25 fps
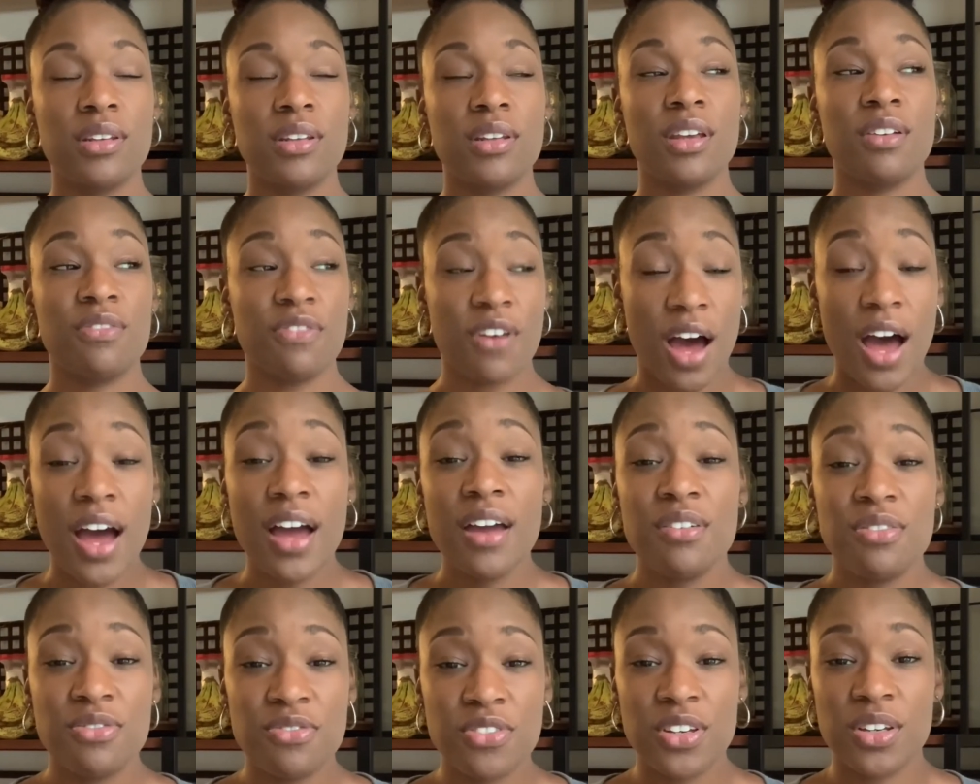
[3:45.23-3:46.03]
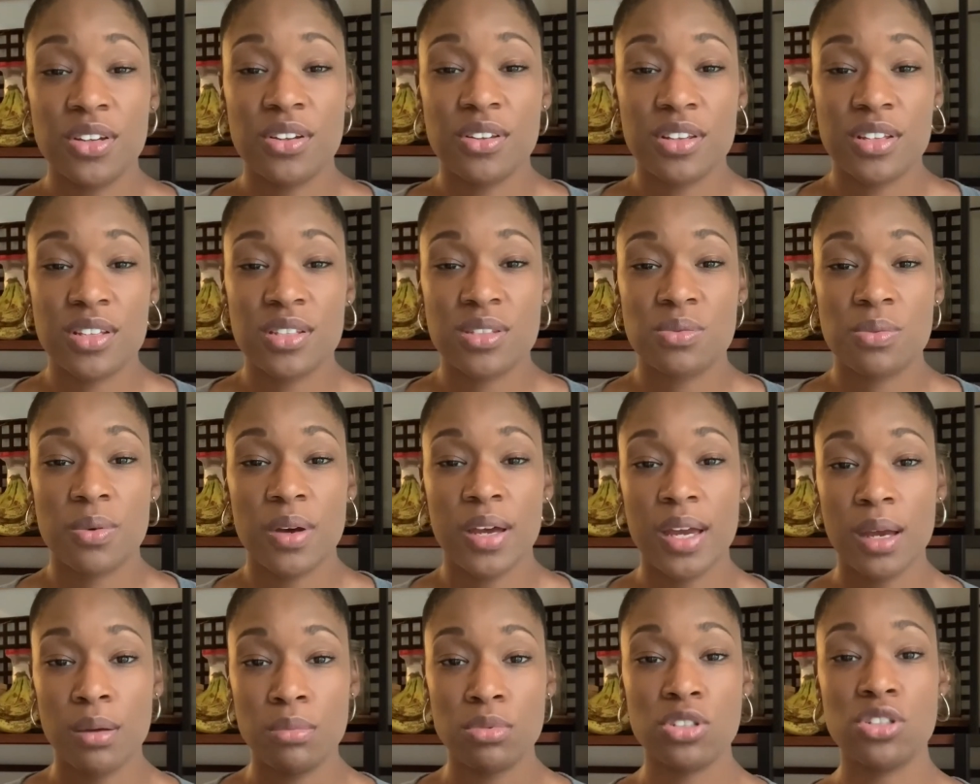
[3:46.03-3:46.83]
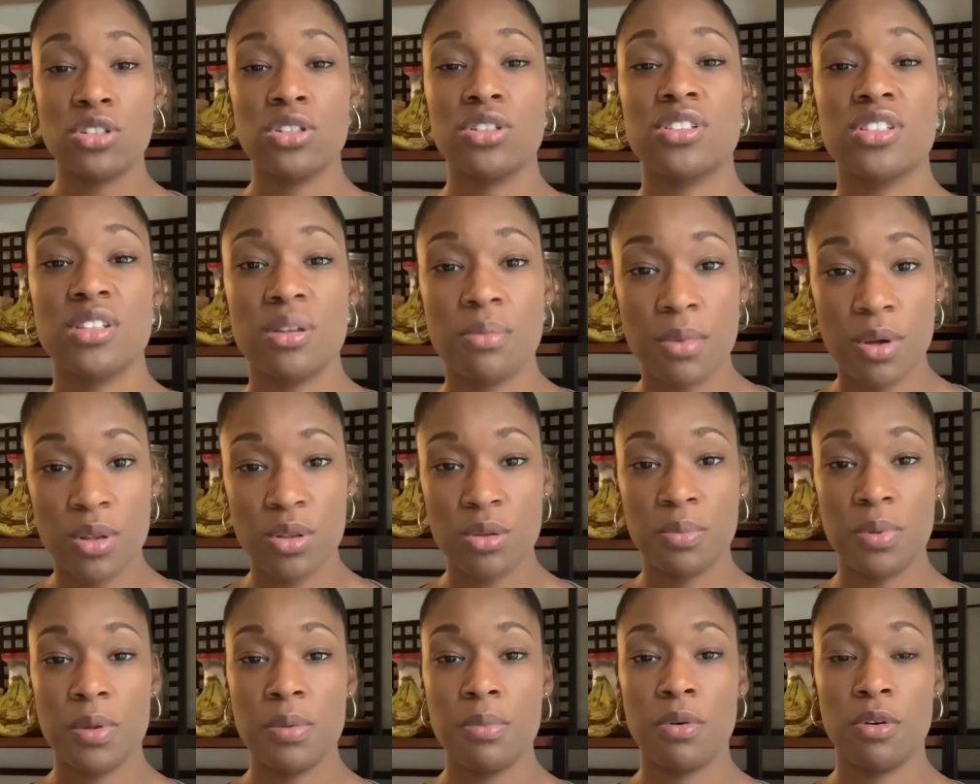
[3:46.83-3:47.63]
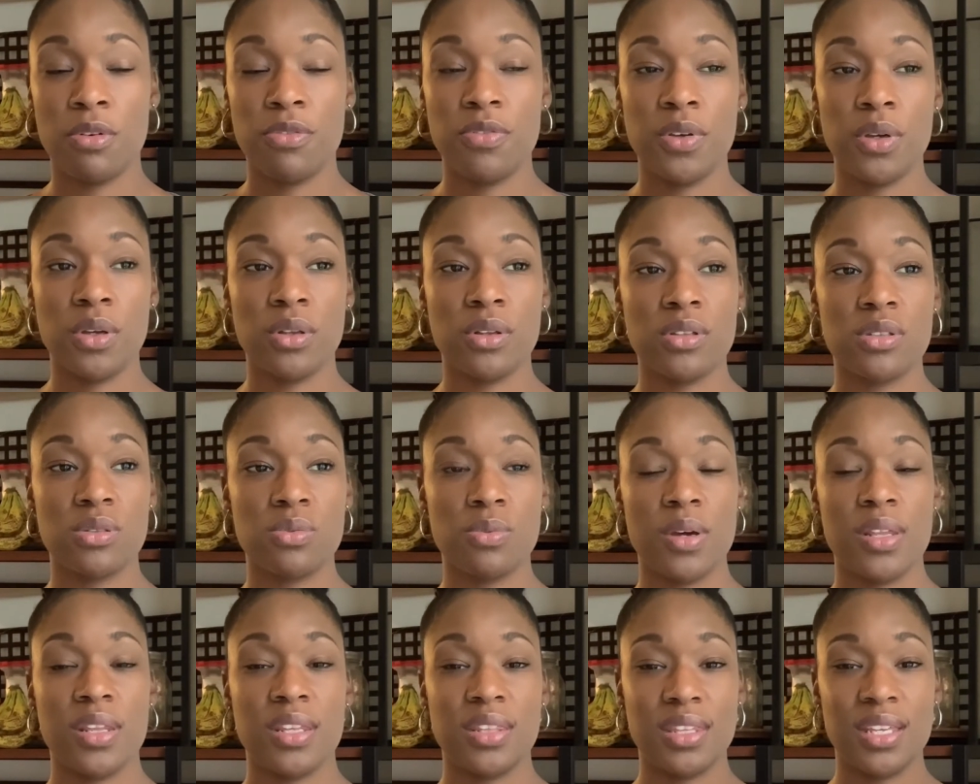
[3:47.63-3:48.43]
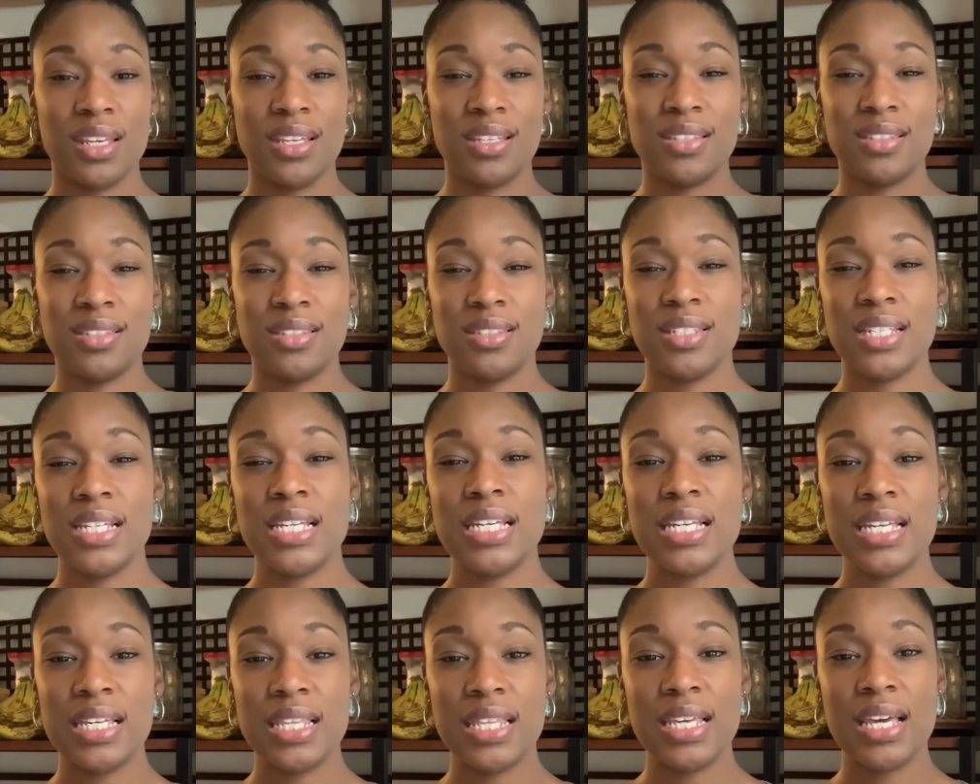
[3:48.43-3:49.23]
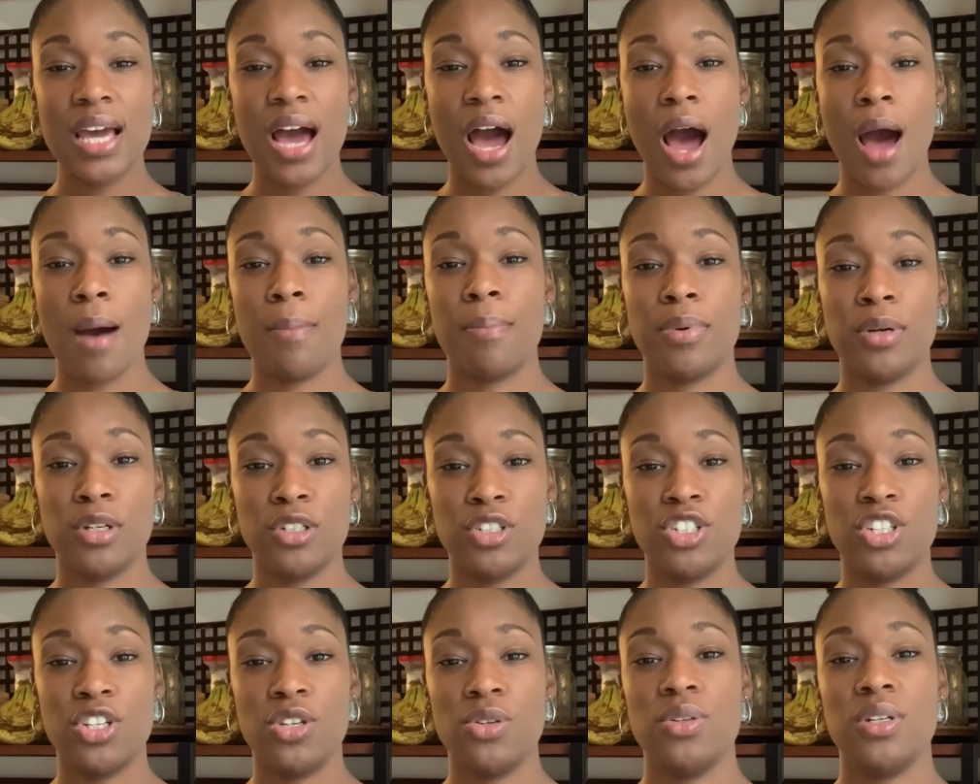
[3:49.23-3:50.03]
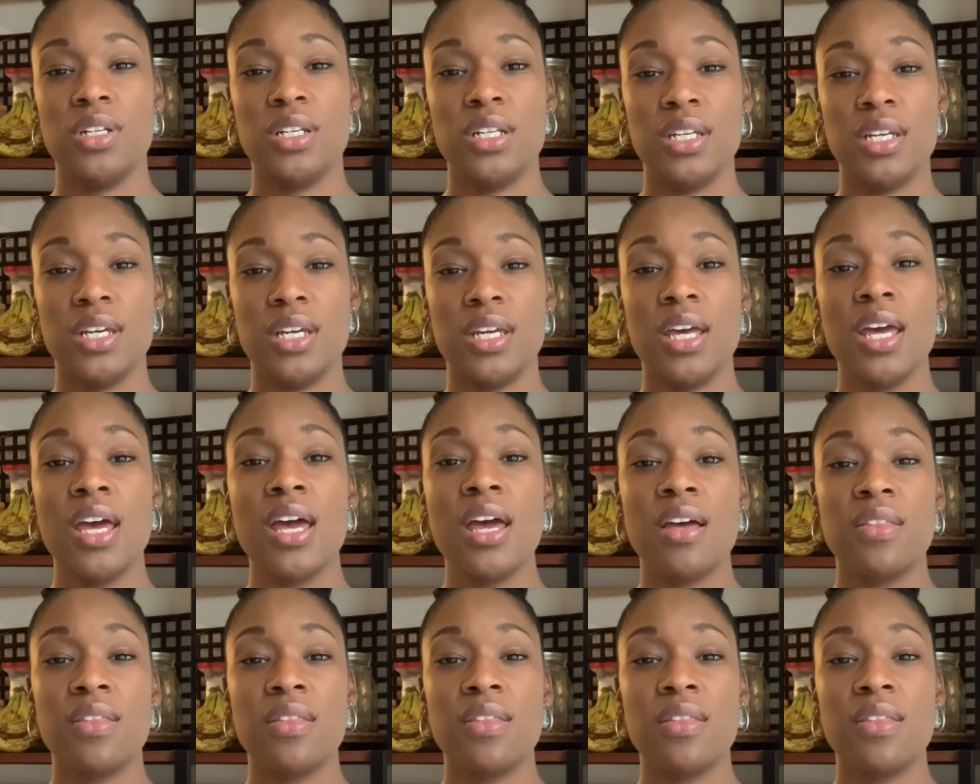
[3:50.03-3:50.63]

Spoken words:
I feel this way, I'm sure some other people feel this way, that they see the opportunity